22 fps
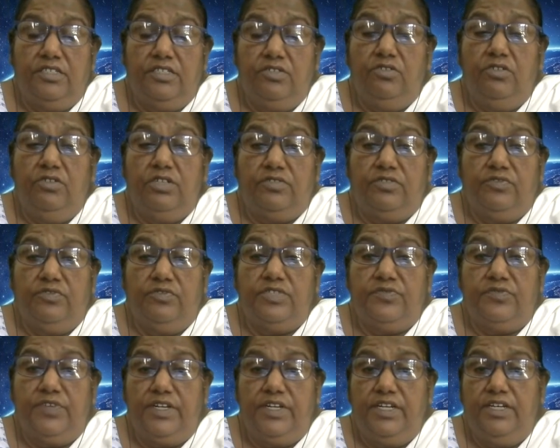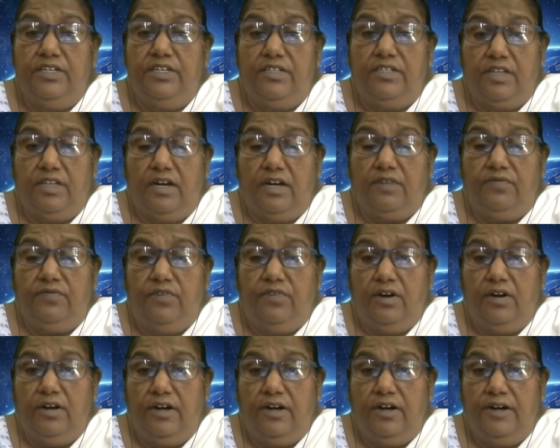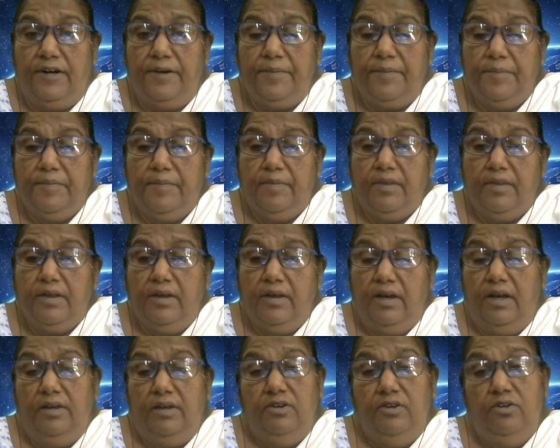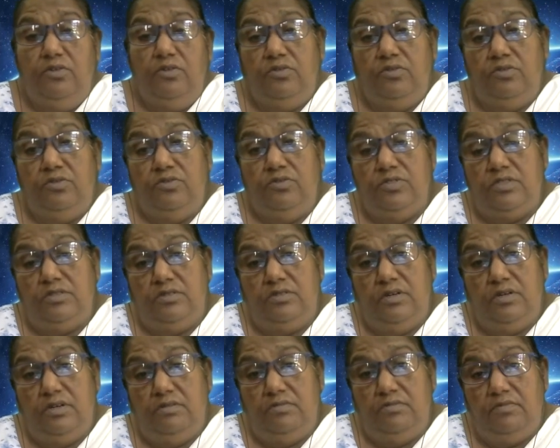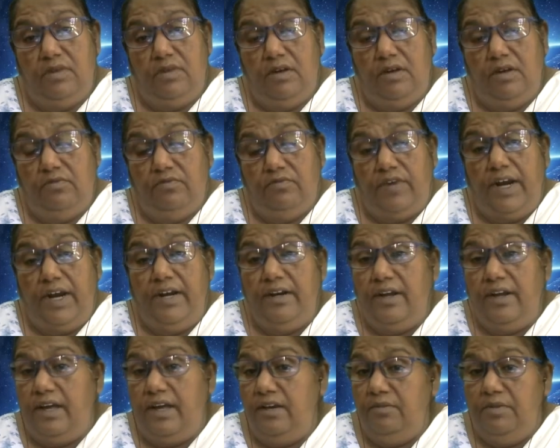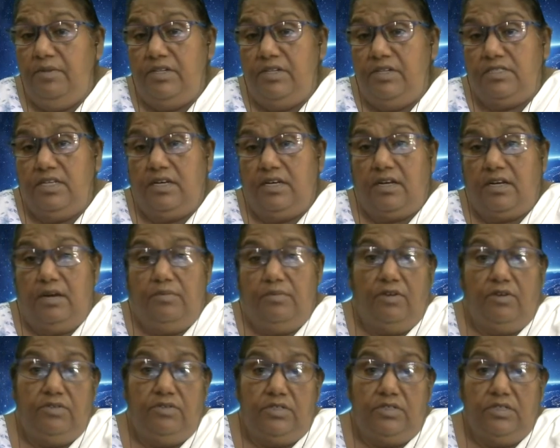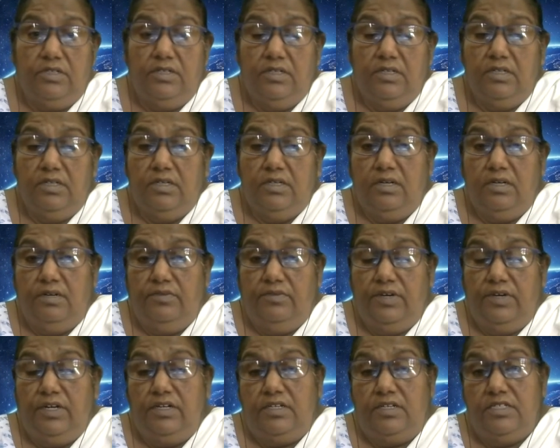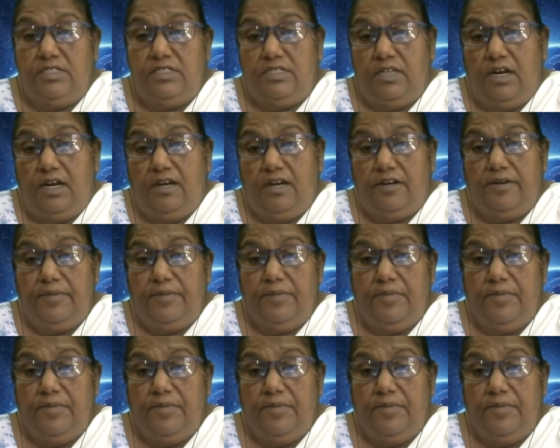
It was very dark for her. And those wild animals, they come out when it is dark.